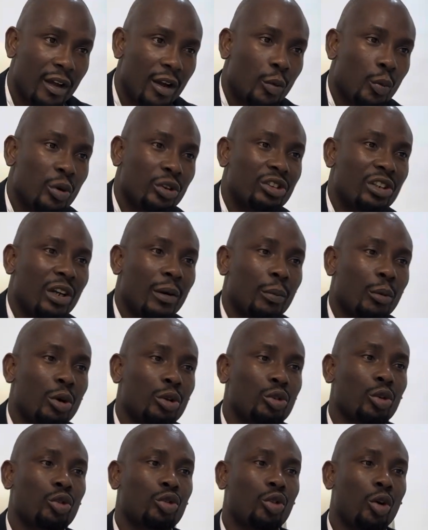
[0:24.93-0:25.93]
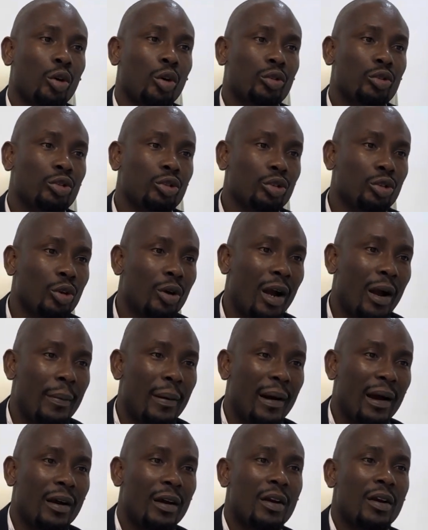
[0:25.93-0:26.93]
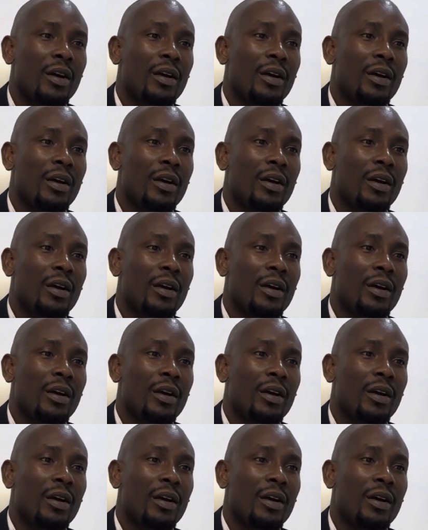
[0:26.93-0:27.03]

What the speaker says: which I'm going to talk to you about